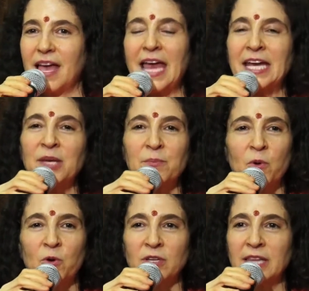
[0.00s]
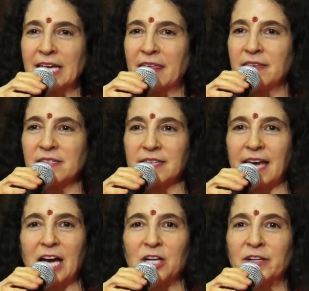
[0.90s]
any more like this
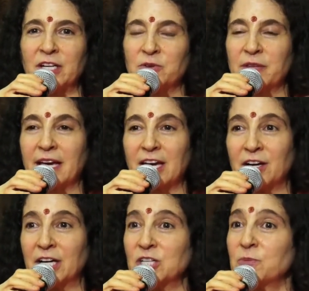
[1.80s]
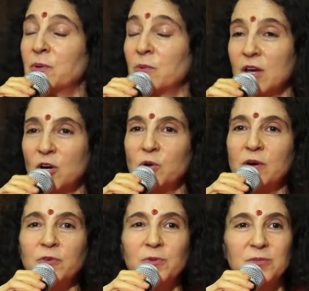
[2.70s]
character or that character, but
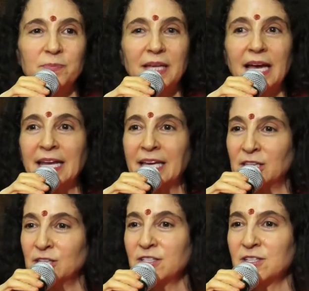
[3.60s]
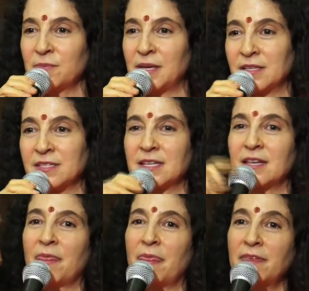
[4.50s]
whoever was planning it looked at me and
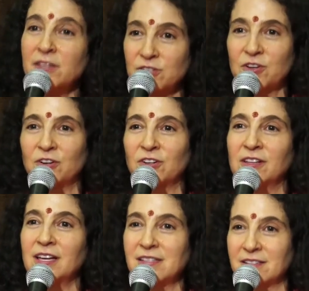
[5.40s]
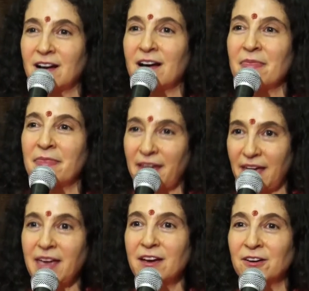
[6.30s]
said, this girl has got the
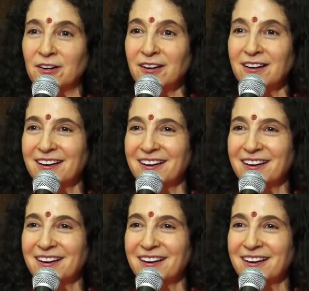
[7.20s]
hair